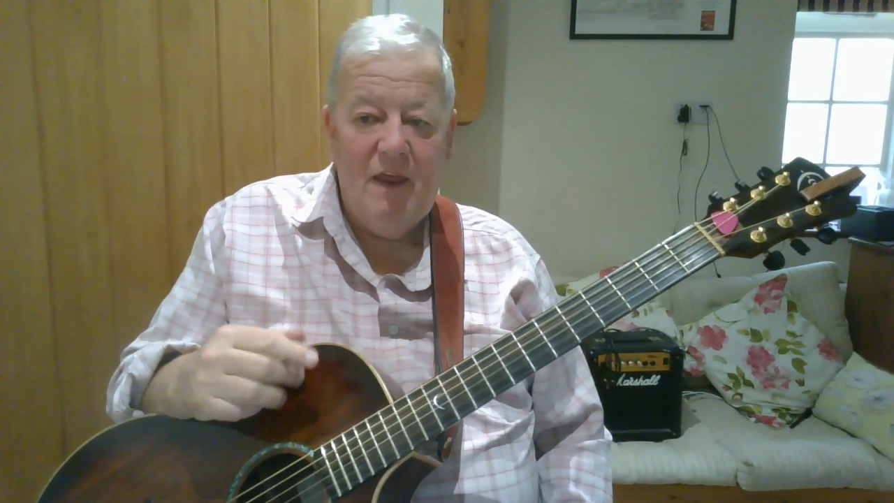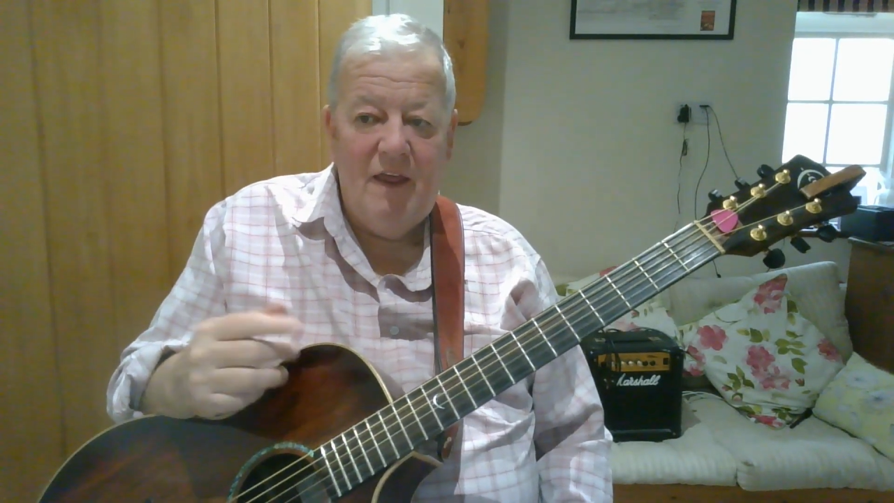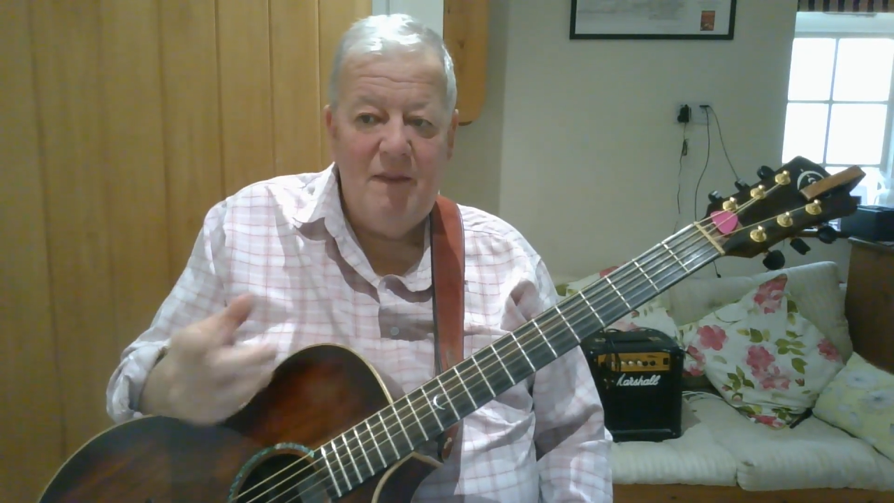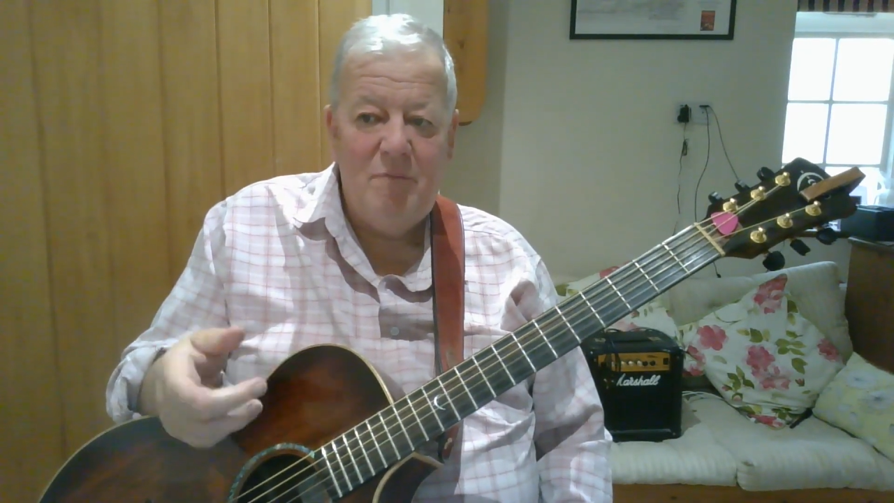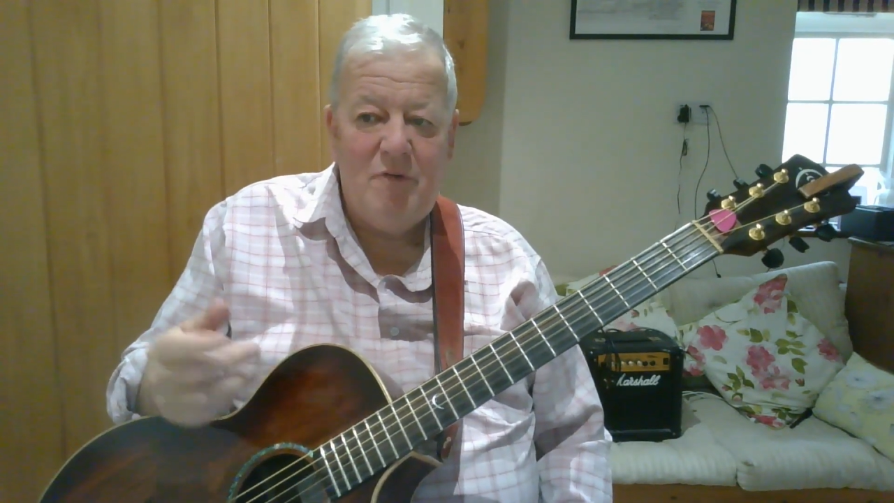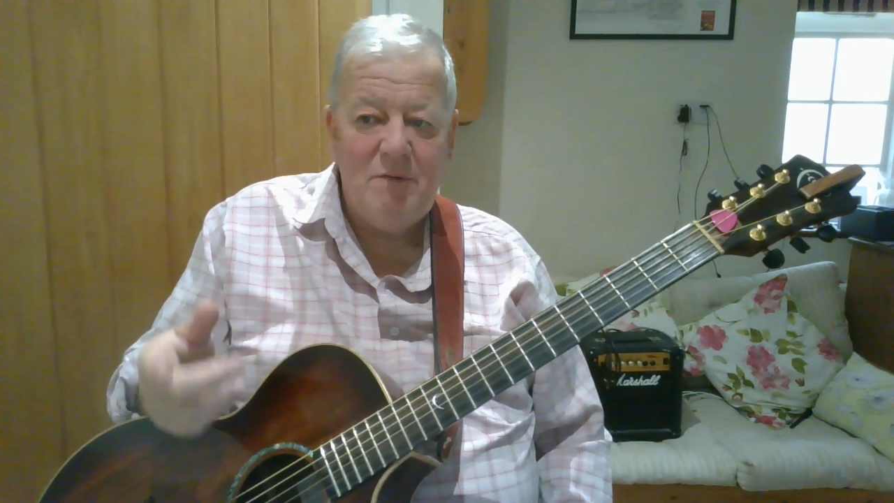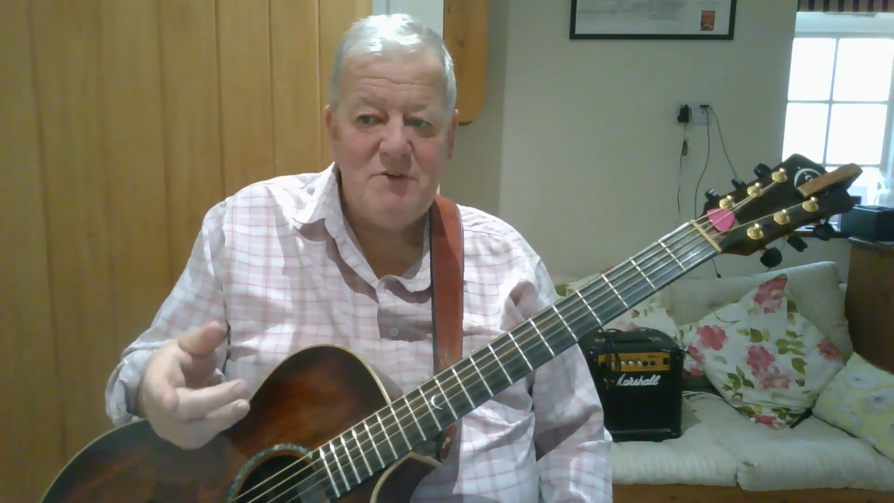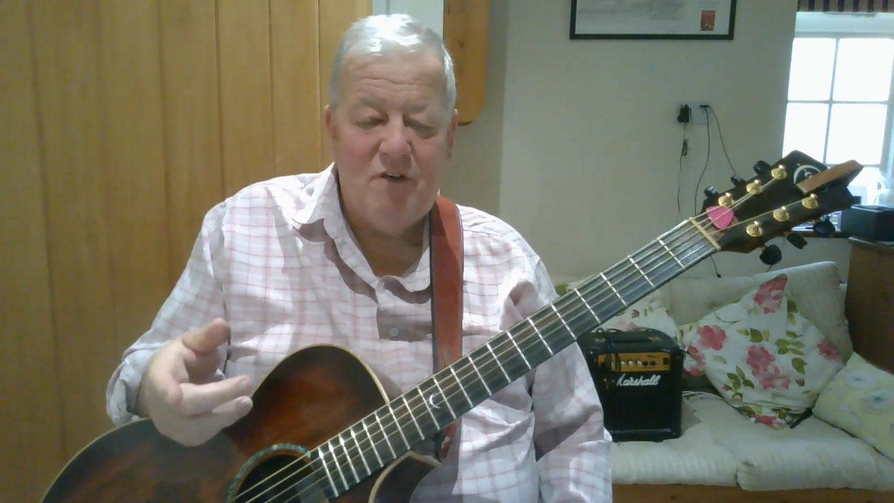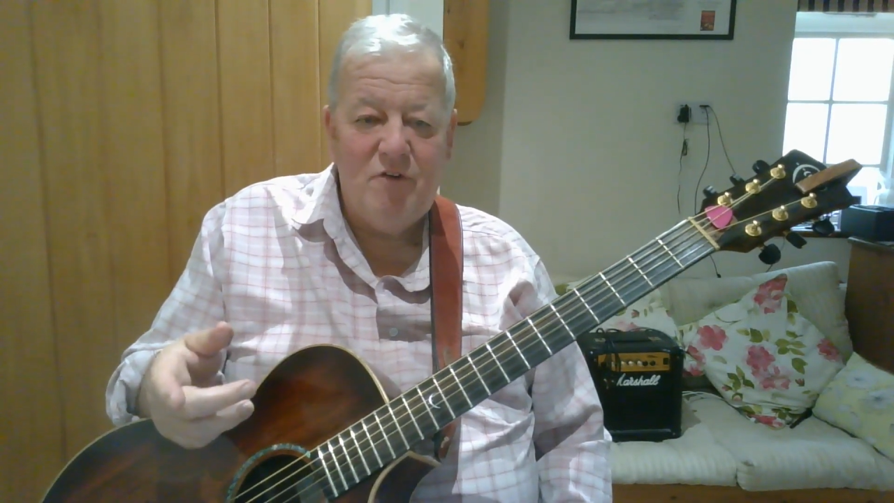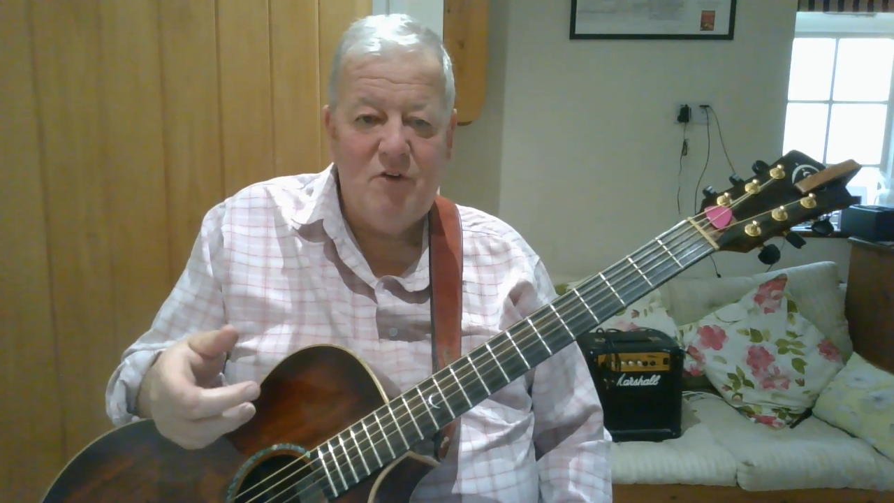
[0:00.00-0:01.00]
and then perhaps
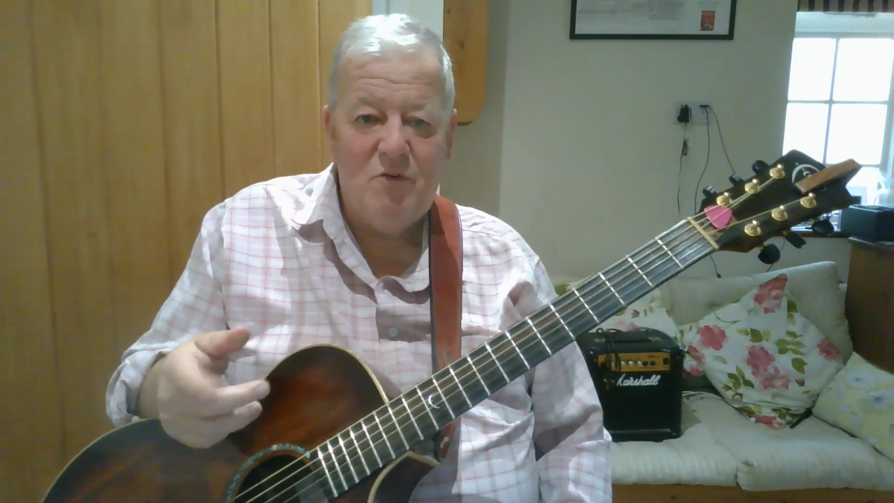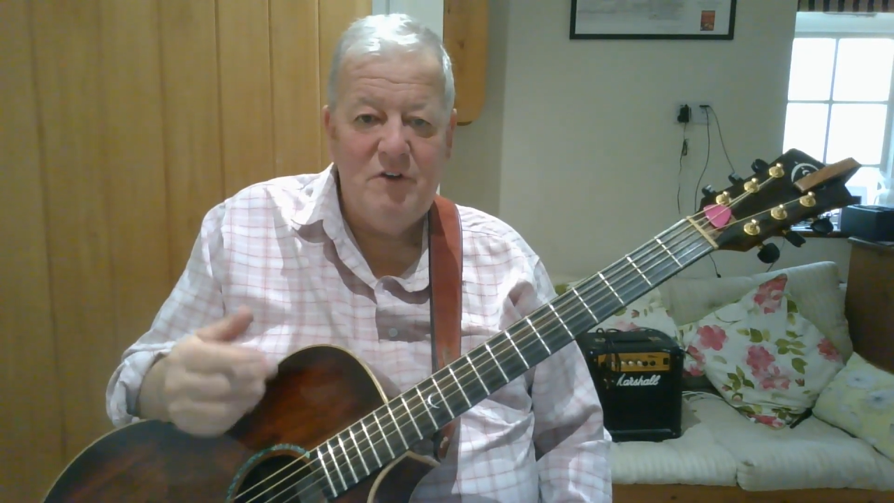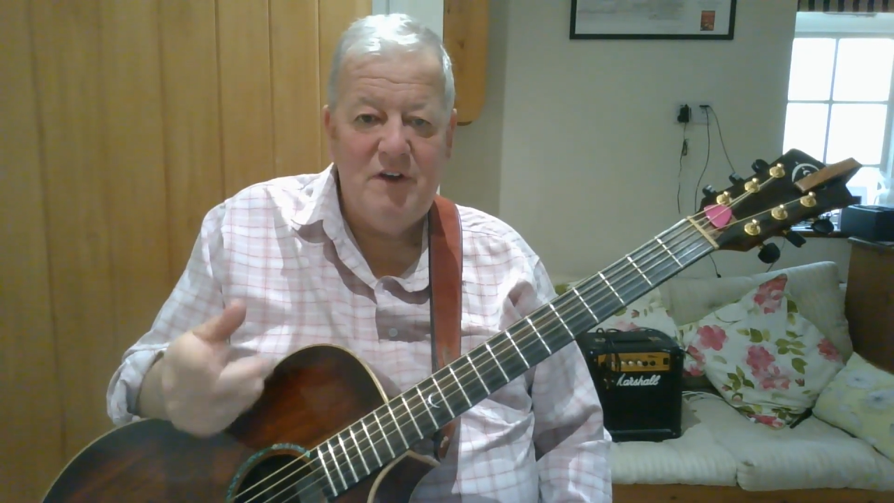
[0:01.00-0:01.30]
I'll record